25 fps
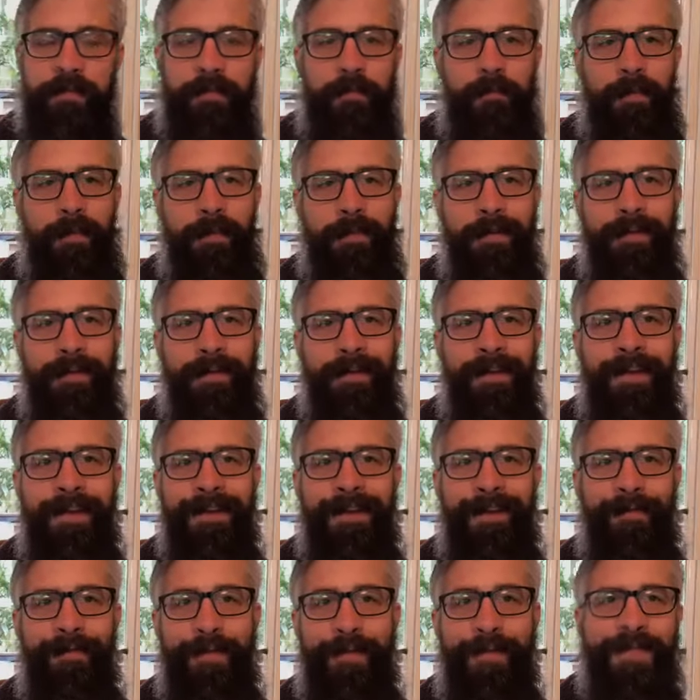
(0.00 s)
to be
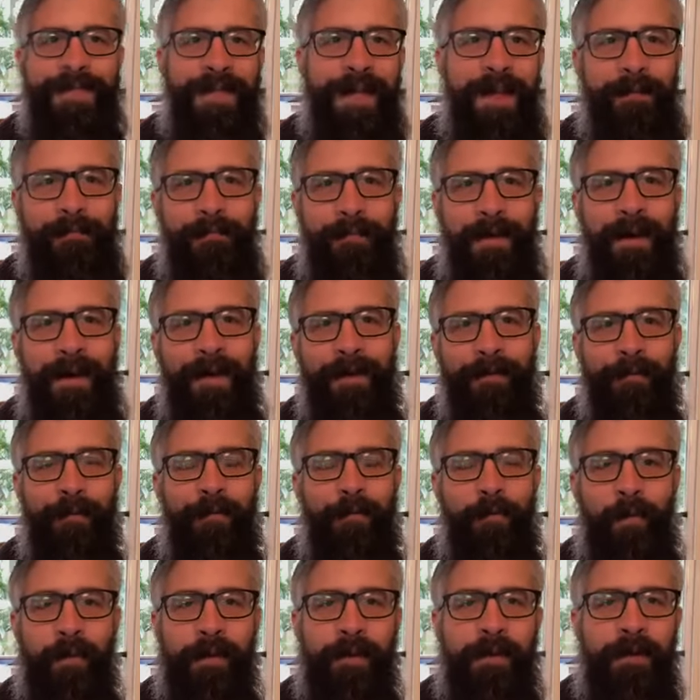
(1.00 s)
of the same mind
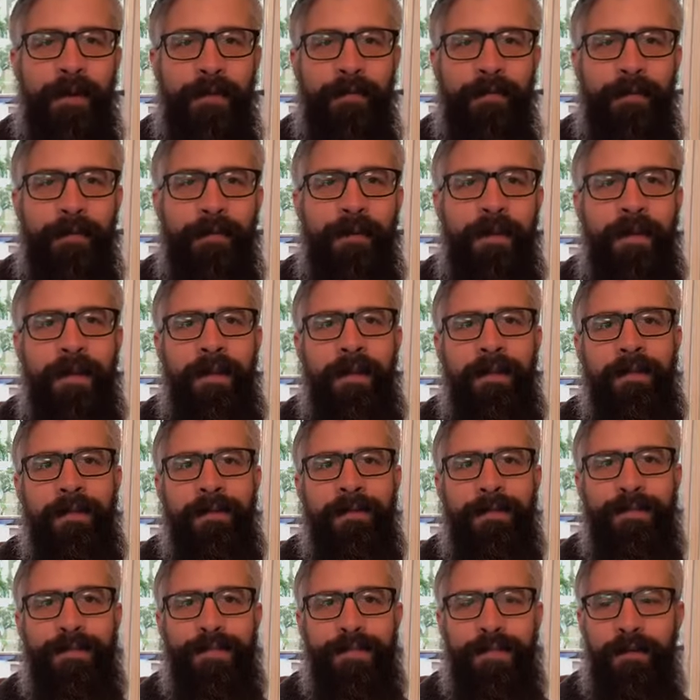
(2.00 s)
with one another
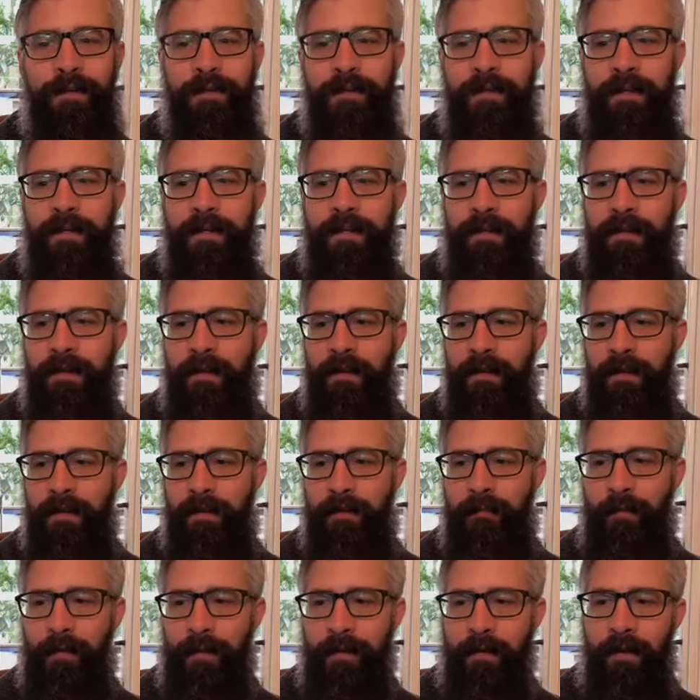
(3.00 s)
concerning
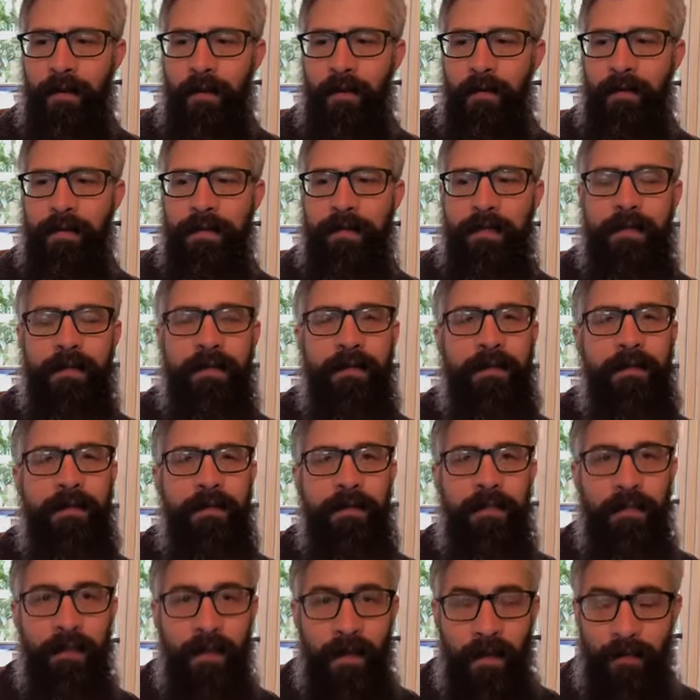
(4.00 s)
and regarding
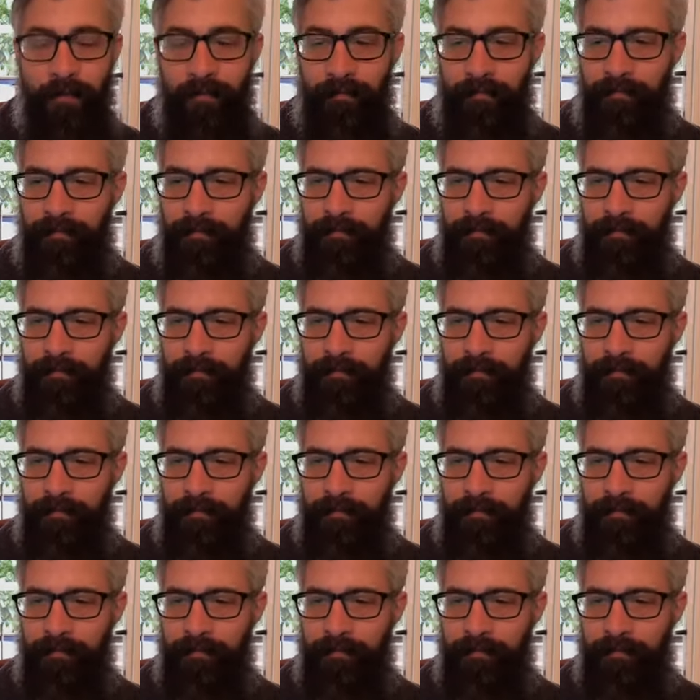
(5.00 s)
love.